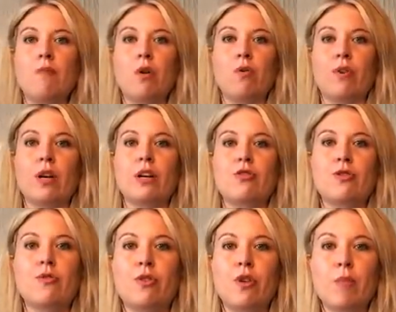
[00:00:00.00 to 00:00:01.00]
over an
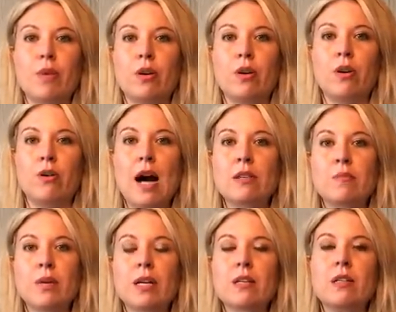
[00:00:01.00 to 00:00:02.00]
issue of criminal
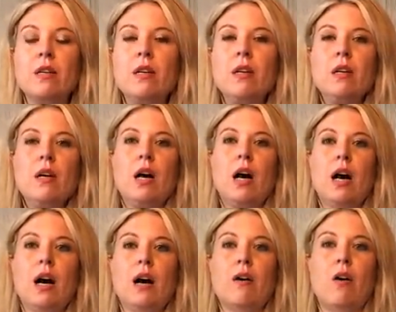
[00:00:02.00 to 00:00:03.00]
harassment
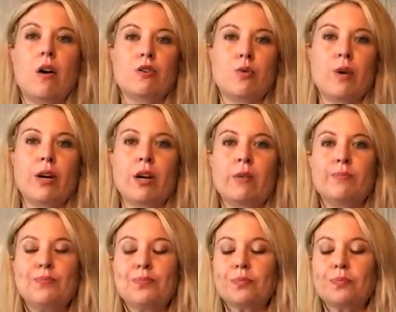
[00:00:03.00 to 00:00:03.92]
on Twitter.